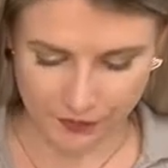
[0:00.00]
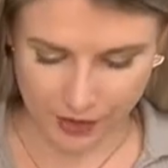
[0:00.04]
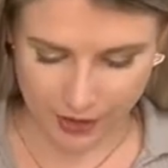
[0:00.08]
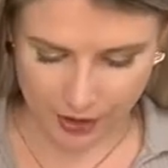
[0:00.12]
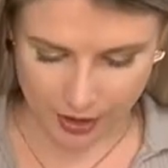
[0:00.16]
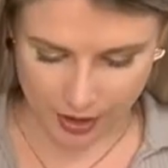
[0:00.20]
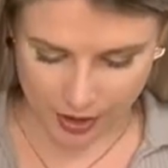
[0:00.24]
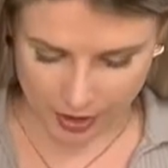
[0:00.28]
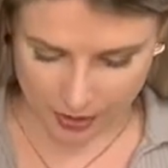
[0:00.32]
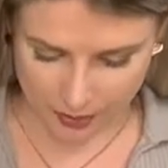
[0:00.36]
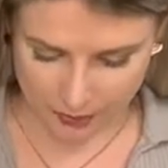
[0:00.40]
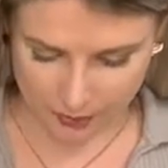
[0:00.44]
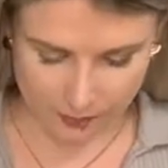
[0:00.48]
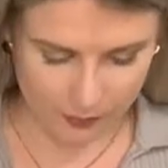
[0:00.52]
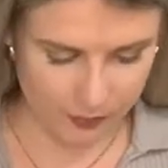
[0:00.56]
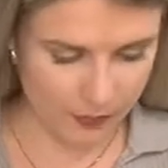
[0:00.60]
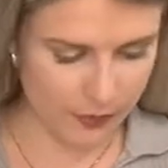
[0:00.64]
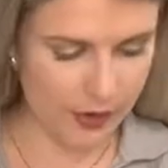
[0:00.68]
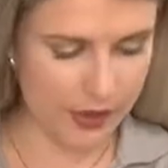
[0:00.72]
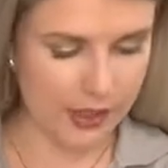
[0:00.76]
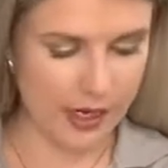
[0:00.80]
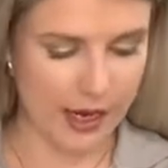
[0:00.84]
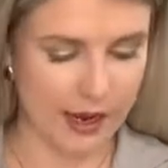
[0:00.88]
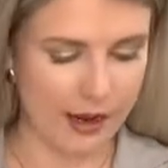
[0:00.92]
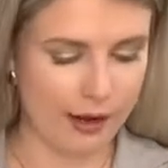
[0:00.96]
um,
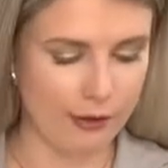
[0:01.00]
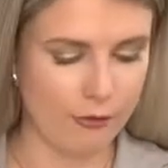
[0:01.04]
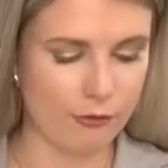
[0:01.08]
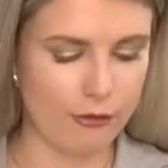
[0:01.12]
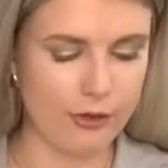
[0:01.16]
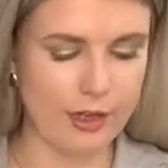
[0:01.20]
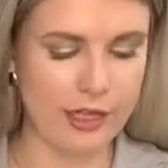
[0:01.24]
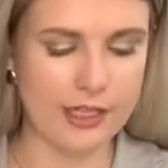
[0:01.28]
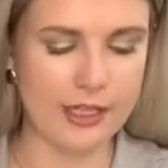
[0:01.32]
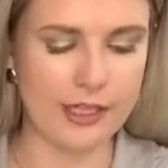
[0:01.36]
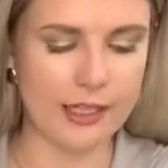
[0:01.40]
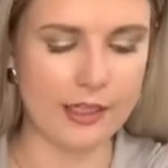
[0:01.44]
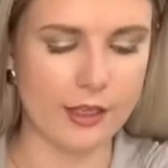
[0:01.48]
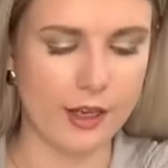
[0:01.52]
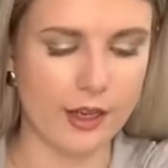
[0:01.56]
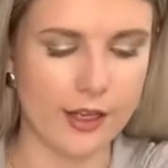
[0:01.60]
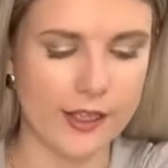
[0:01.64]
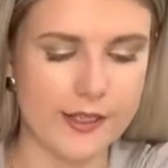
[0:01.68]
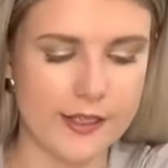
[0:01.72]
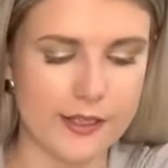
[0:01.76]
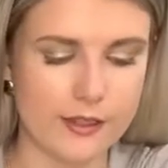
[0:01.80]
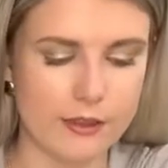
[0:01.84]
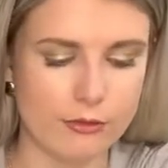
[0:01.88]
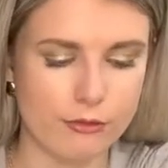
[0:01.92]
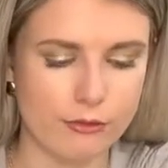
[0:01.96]
yeah really
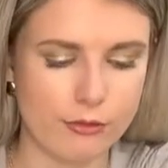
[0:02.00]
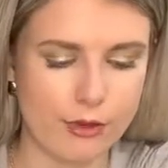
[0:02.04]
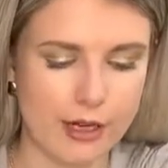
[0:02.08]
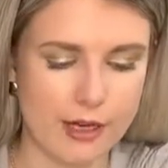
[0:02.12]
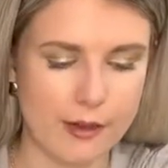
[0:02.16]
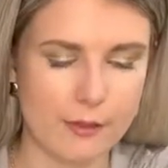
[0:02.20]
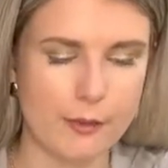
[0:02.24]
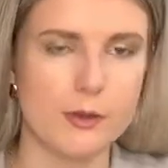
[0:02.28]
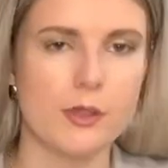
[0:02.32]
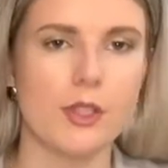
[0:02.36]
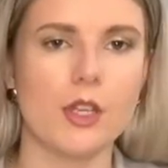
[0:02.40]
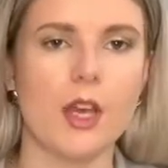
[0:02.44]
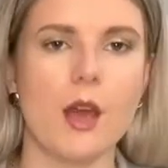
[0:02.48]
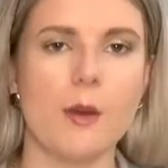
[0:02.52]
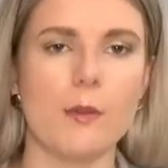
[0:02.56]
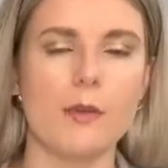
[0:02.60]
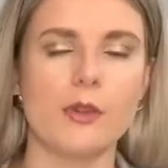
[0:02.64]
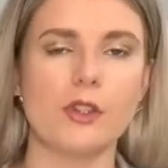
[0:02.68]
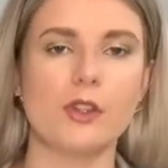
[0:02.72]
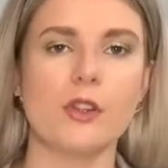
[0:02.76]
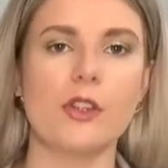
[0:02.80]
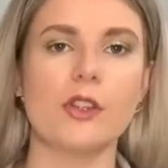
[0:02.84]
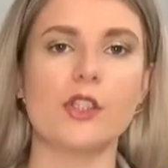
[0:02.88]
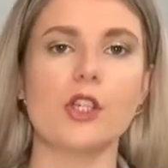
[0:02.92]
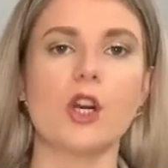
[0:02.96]
nice ribbed um, it's got
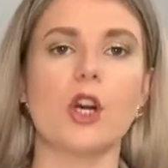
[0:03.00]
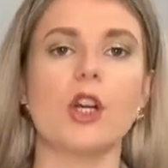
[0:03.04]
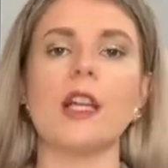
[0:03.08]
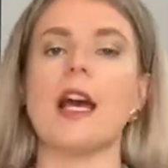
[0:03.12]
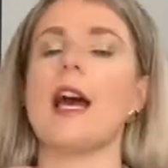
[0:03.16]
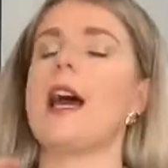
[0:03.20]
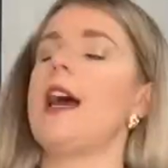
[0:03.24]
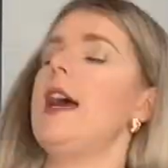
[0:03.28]
this collar